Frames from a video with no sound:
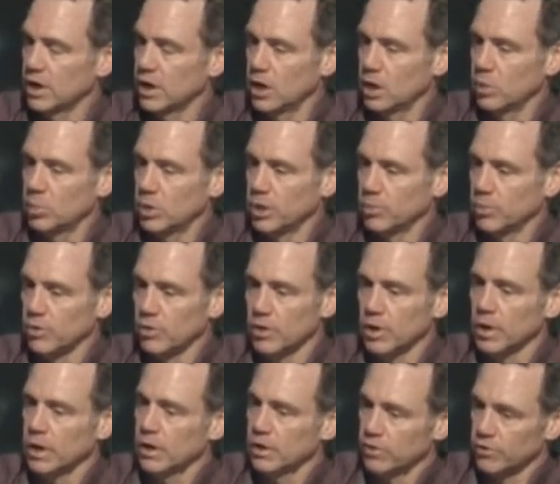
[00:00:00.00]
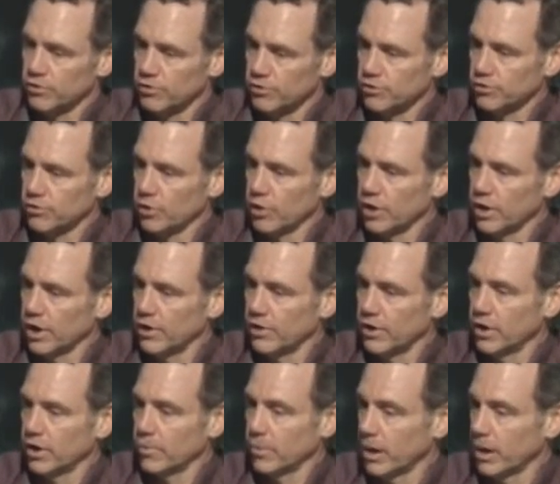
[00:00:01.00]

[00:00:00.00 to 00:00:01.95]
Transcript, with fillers: people. There's a story on there,